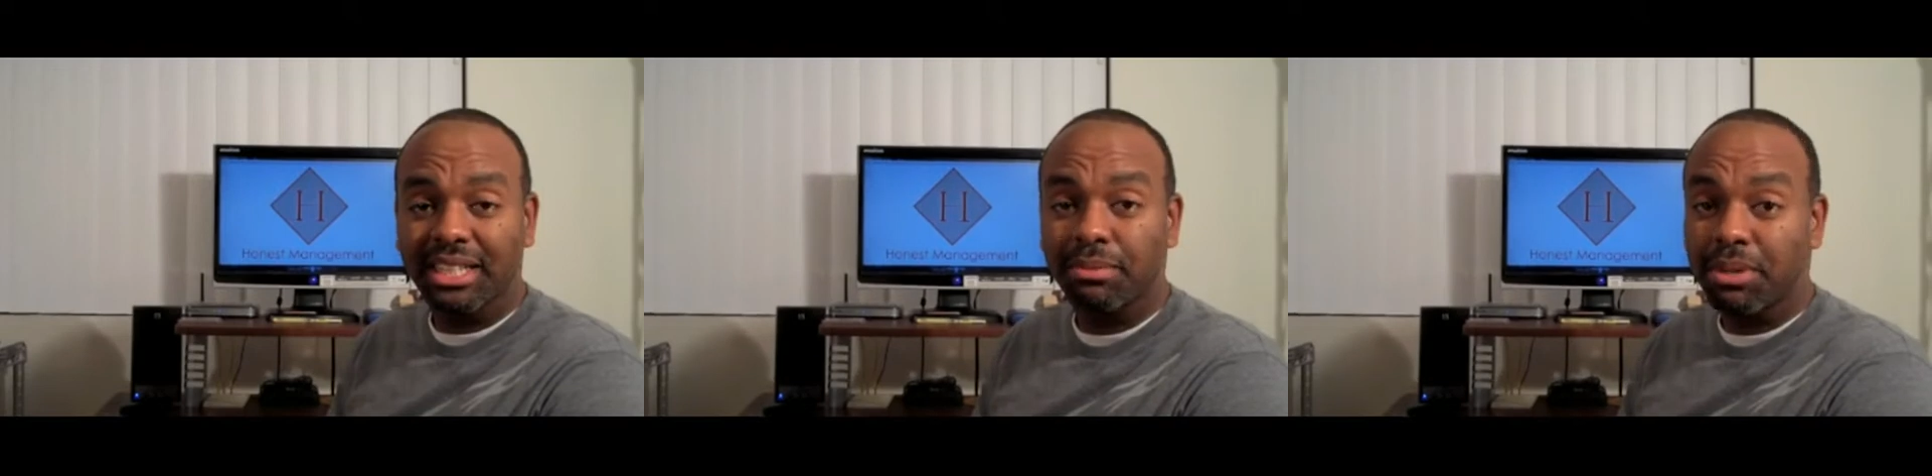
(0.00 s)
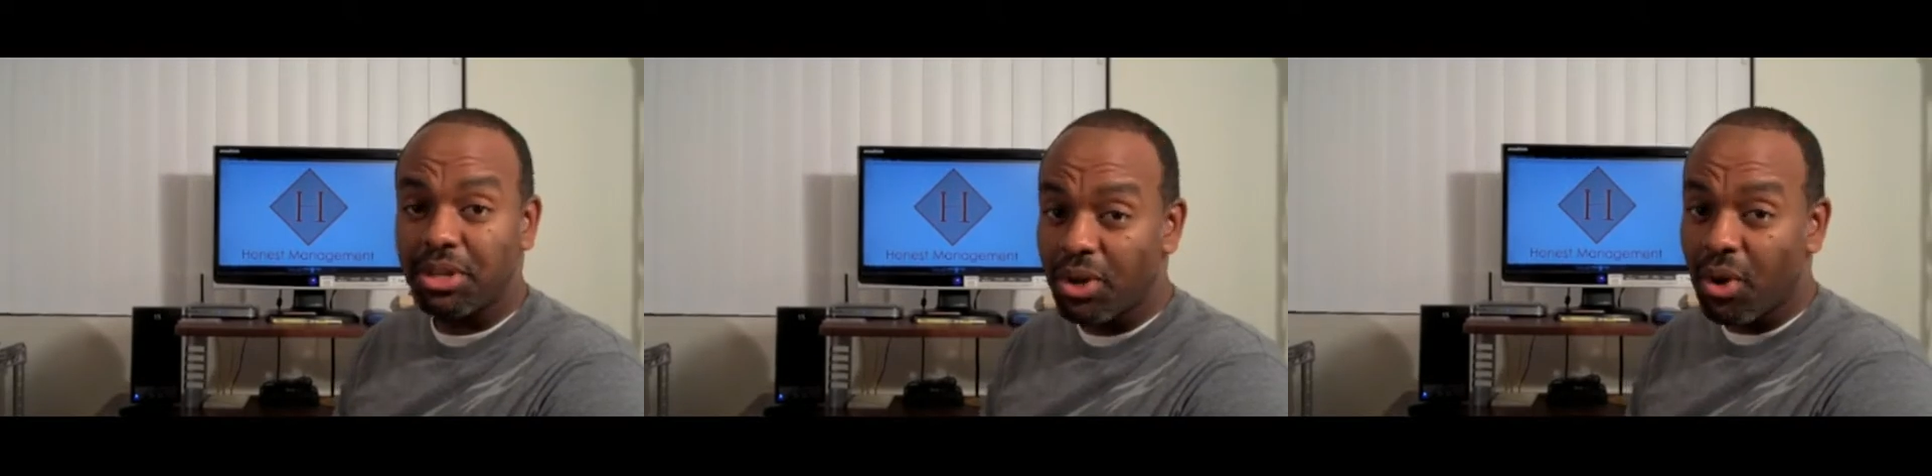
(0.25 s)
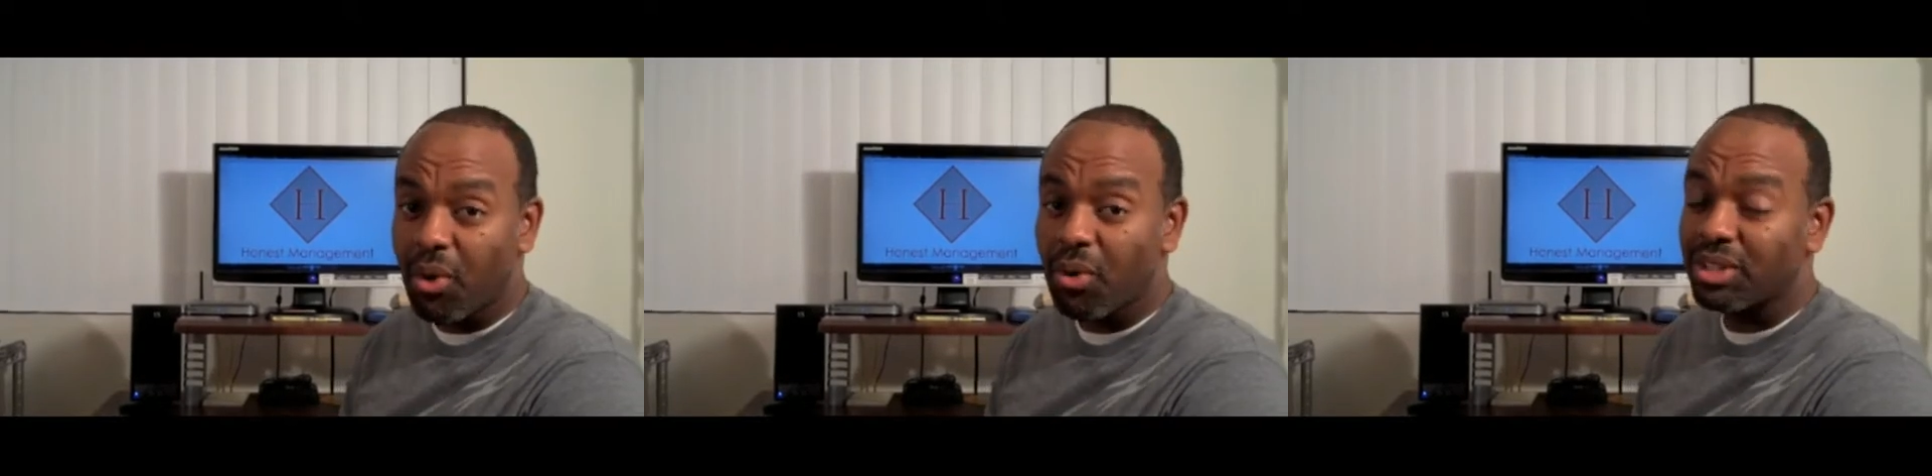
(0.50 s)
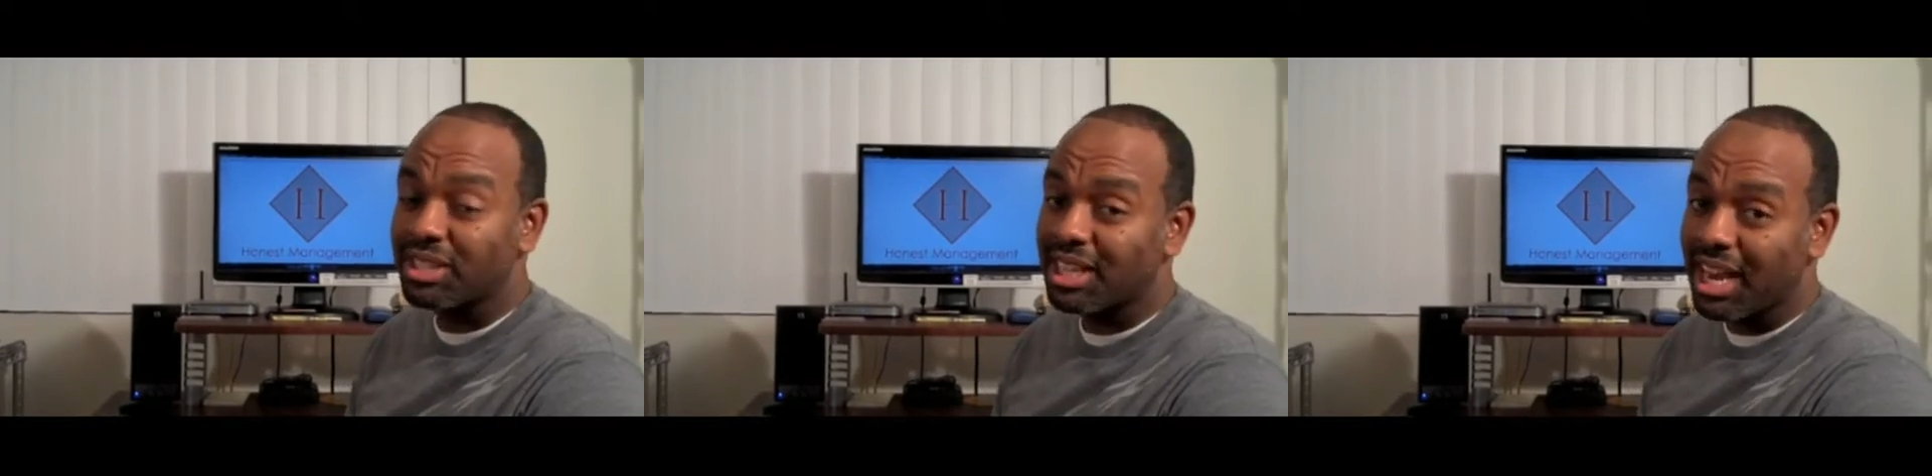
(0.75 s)
But no,
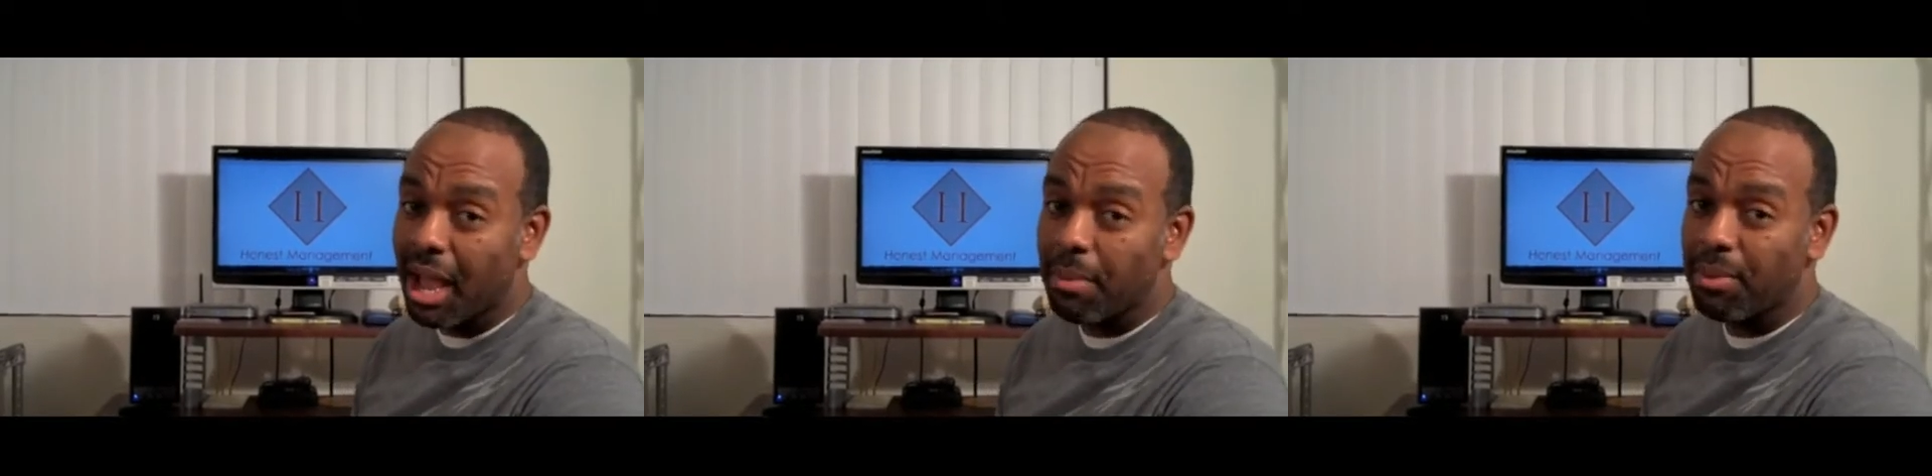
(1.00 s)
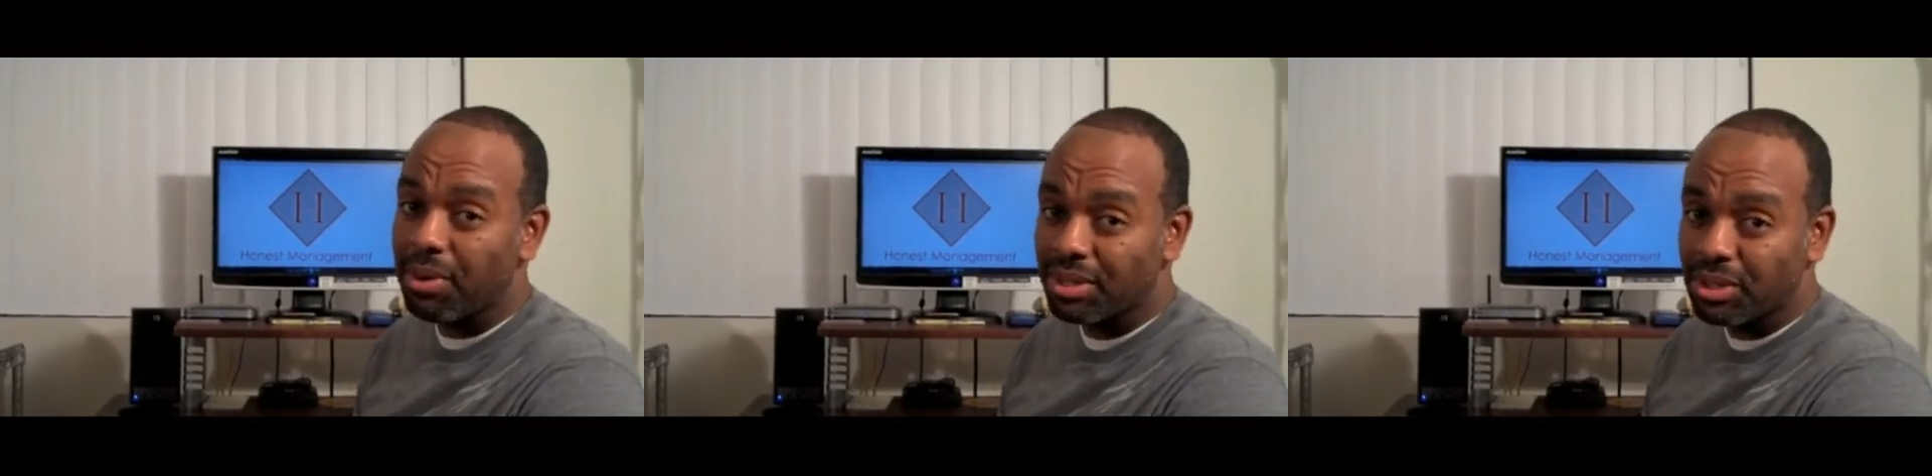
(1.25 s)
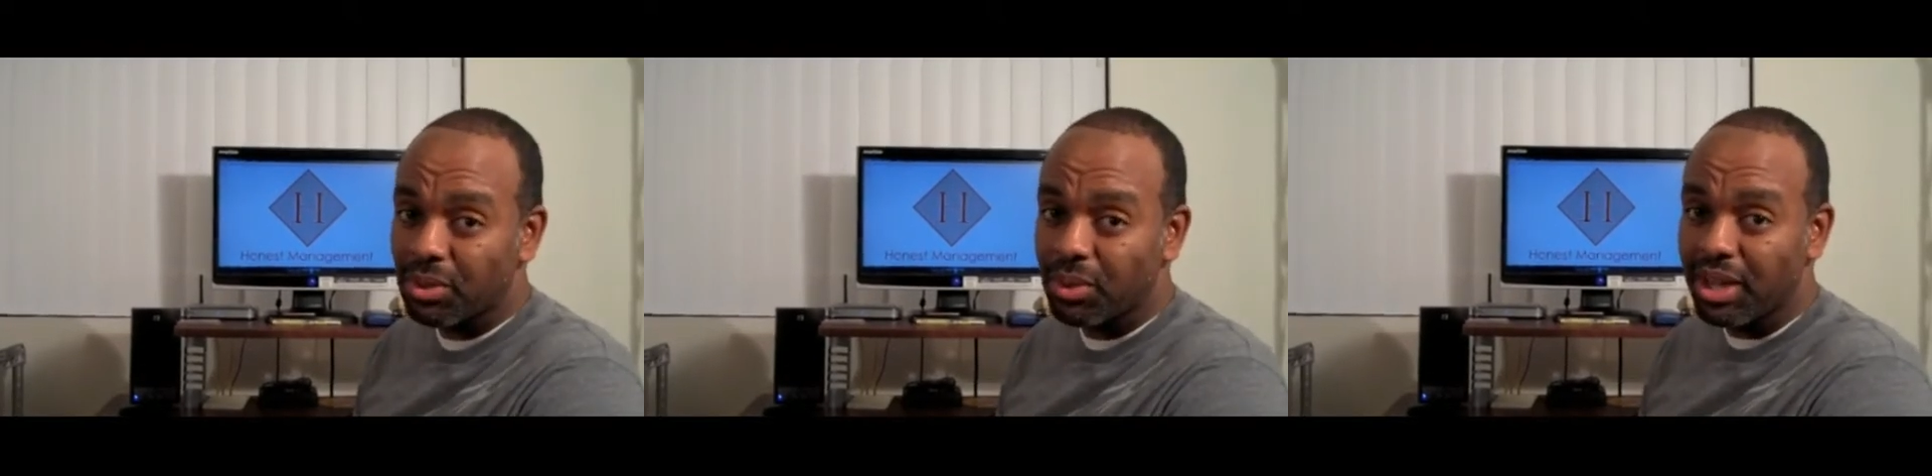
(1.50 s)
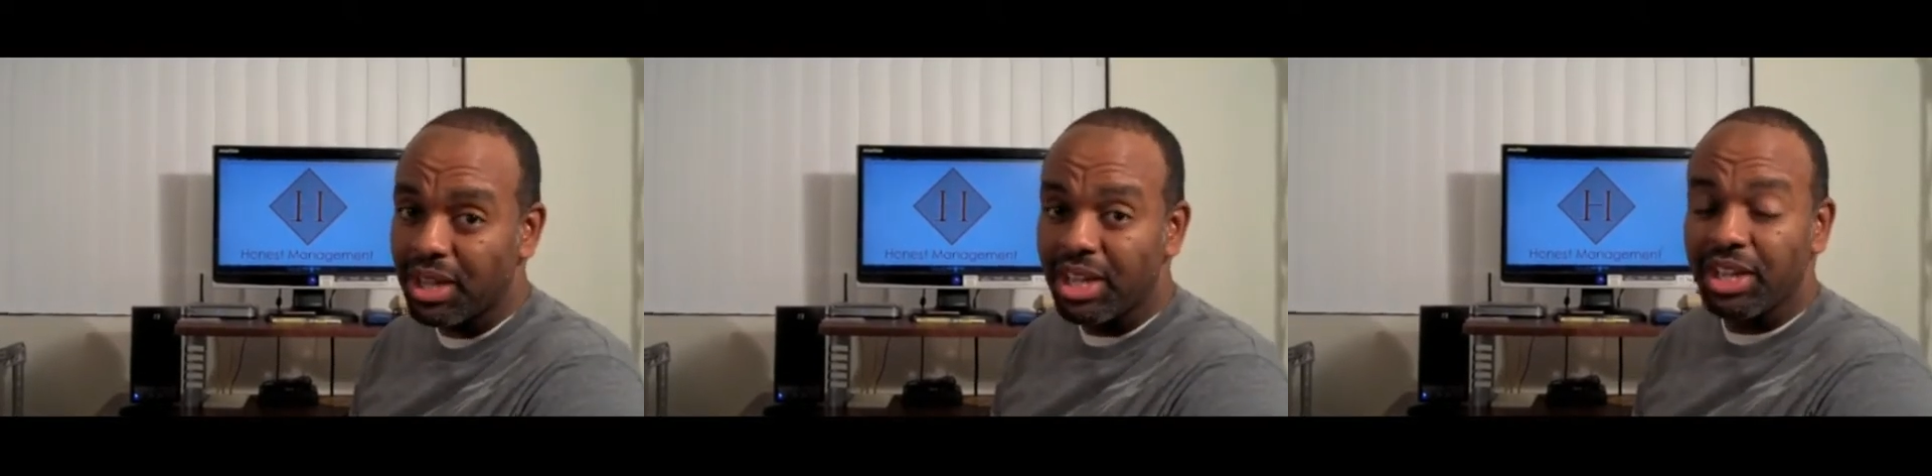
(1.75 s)
it's a lot more to it.